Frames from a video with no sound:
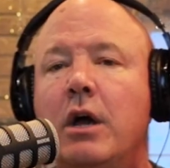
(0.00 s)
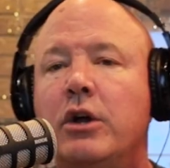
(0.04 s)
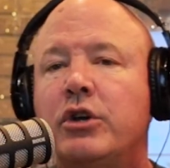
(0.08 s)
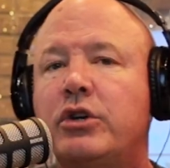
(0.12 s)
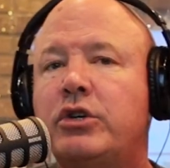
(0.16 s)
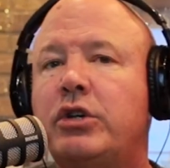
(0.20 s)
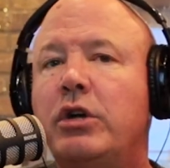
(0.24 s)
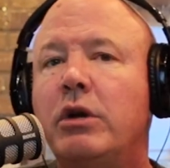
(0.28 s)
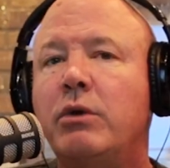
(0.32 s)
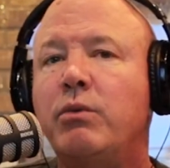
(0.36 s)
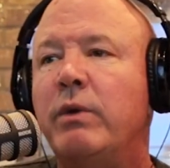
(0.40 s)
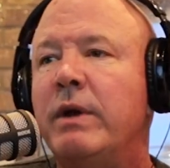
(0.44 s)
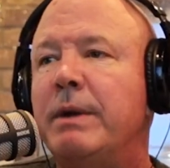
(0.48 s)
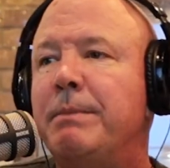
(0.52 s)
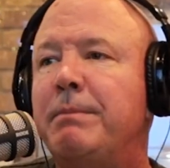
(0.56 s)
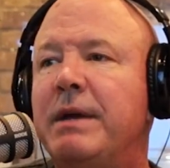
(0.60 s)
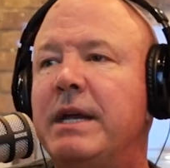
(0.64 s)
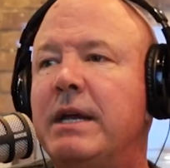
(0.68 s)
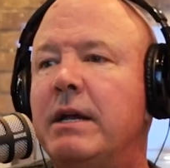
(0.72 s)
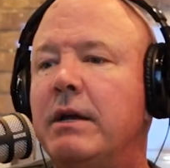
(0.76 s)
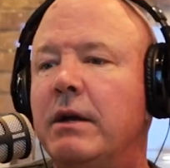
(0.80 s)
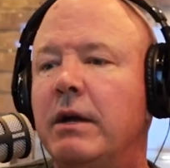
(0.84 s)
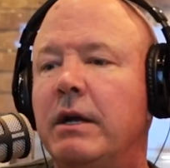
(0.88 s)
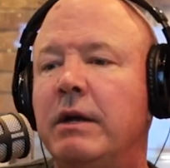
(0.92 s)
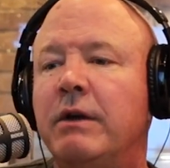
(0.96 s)
Should we
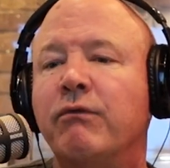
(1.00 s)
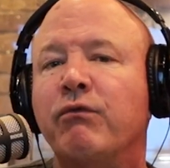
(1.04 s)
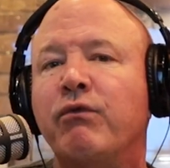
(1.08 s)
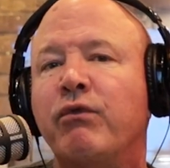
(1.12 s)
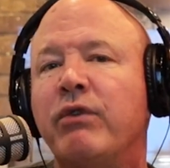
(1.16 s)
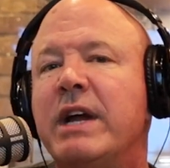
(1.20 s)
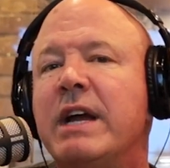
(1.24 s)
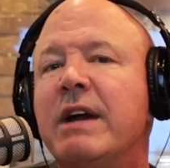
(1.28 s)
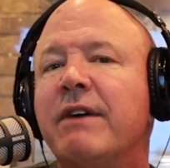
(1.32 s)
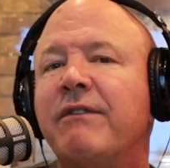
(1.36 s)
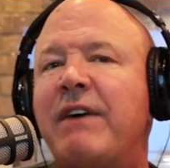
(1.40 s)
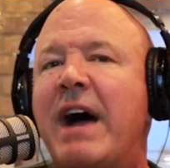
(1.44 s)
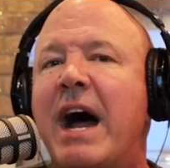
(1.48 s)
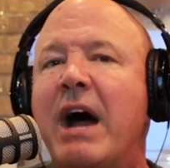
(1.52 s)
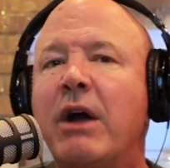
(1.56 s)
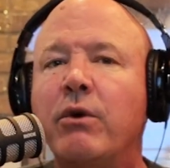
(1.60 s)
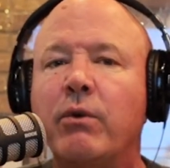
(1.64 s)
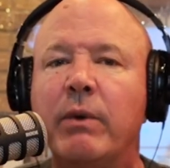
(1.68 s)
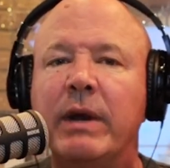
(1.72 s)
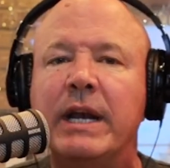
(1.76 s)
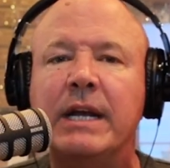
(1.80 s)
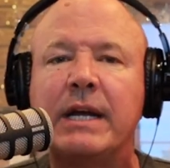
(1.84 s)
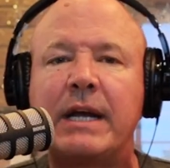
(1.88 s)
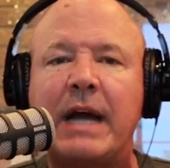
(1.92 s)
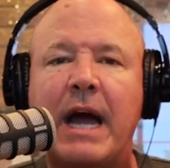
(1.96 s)
be
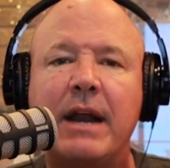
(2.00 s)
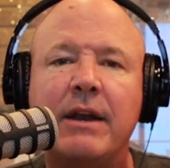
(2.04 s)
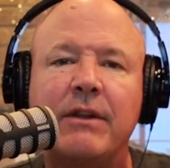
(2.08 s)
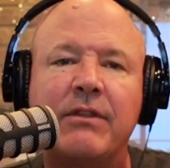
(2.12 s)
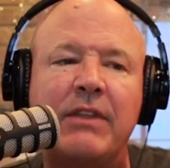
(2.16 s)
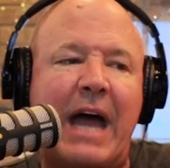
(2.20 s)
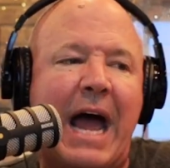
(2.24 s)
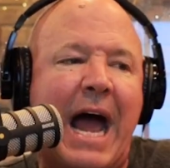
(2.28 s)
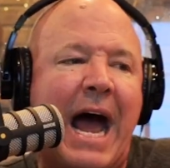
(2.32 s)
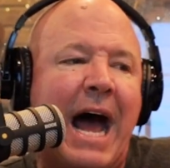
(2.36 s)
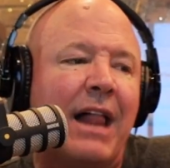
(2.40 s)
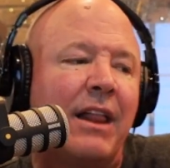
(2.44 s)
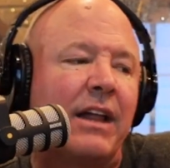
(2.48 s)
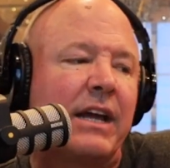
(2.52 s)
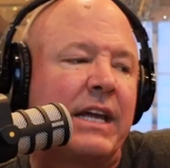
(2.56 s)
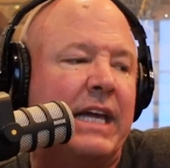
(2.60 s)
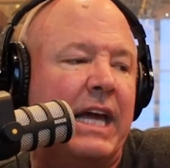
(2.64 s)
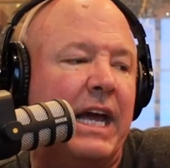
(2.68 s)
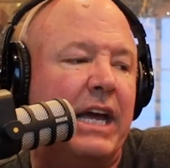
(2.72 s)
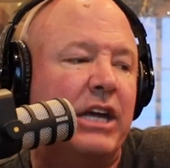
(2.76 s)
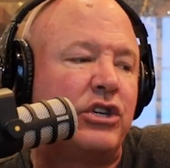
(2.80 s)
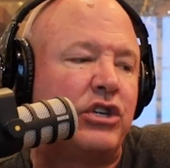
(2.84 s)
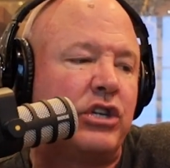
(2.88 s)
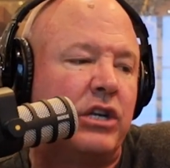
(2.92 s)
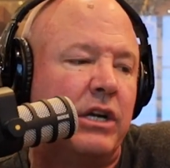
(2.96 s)
reevaluating kind of the
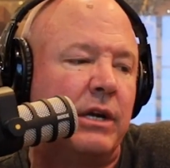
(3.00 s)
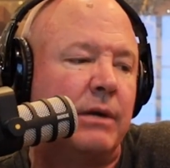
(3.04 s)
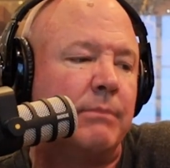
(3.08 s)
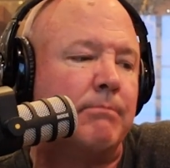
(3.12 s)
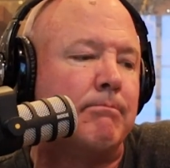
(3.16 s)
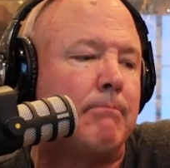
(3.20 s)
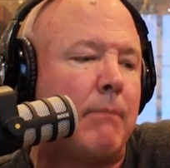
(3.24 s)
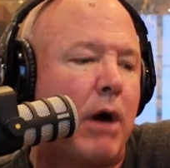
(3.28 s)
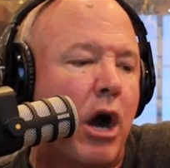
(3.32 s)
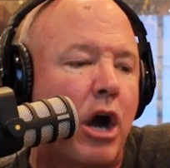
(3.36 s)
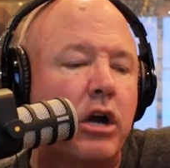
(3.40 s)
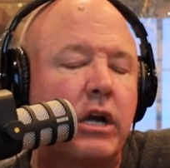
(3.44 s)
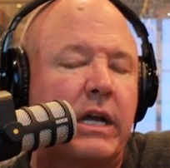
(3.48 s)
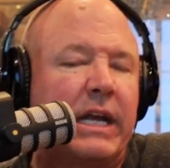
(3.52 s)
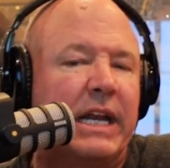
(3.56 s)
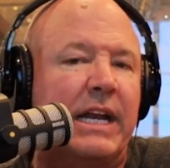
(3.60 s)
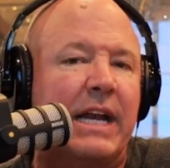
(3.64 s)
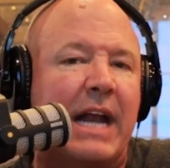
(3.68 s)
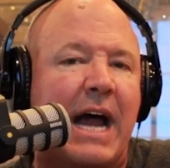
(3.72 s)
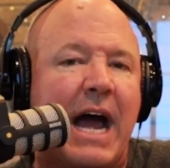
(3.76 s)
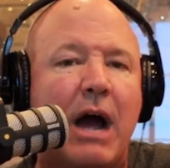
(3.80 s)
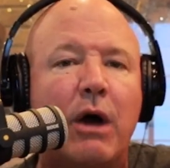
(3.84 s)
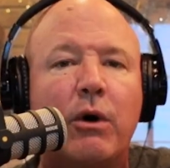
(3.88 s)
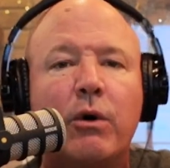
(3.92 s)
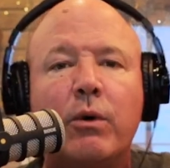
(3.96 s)
allocation and
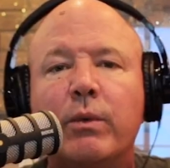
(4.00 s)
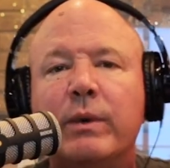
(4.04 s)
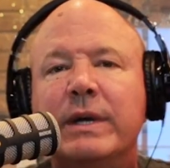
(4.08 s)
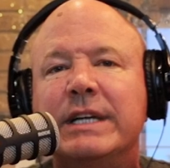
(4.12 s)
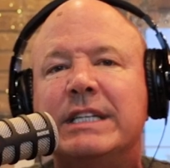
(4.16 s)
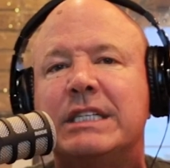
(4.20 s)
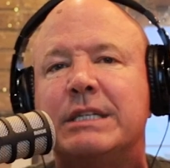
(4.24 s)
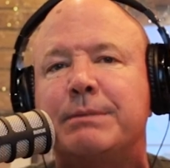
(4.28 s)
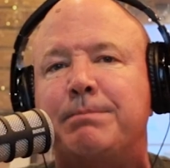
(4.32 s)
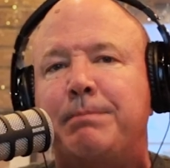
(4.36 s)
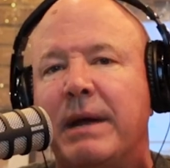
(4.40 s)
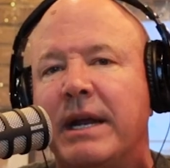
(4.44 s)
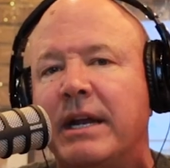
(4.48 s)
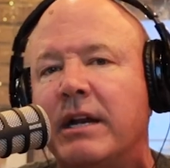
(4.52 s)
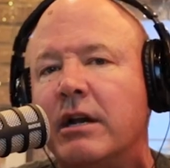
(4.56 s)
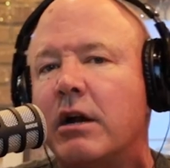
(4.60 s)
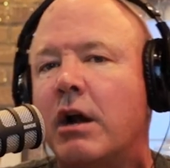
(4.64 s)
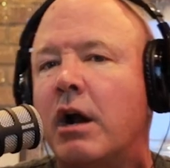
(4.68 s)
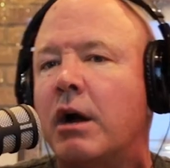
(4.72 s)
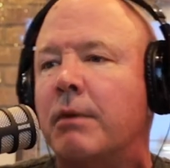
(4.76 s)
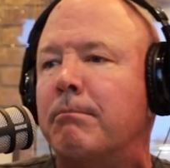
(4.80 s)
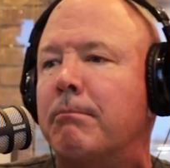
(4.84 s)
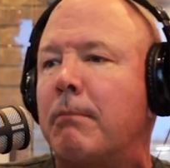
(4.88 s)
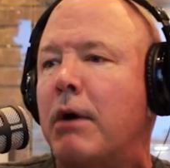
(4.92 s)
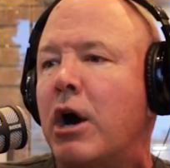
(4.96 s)
marketing? How are we spending
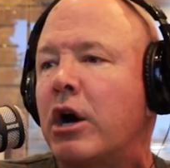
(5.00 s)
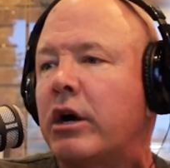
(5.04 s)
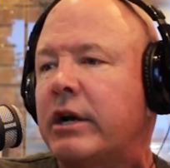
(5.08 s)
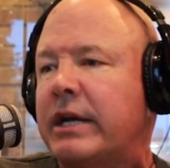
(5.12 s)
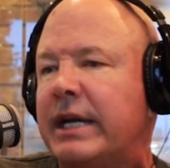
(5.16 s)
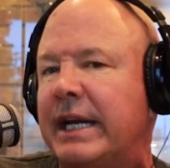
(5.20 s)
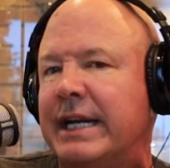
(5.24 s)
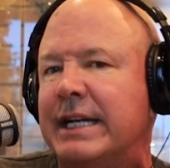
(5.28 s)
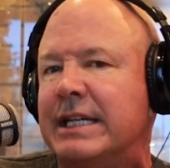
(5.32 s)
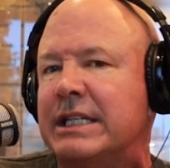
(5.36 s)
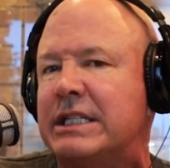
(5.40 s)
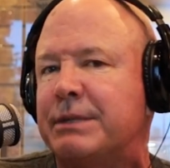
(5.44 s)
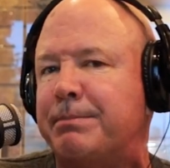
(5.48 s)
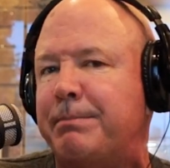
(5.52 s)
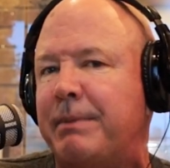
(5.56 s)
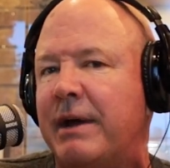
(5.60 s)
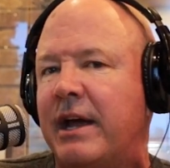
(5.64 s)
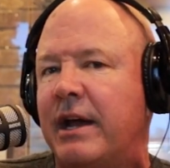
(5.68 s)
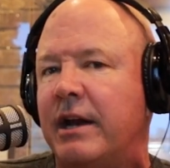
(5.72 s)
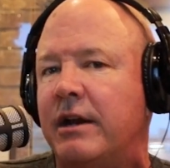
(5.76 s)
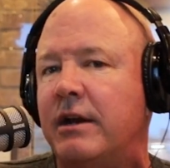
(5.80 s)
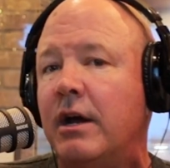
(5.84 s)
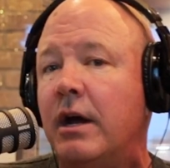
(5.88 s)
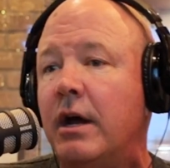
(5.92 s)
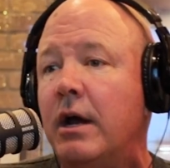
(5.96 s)
our marketing
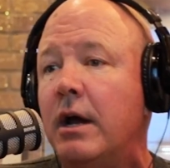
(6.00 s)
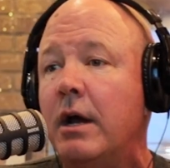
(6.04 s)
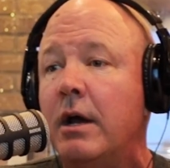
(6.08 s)
spend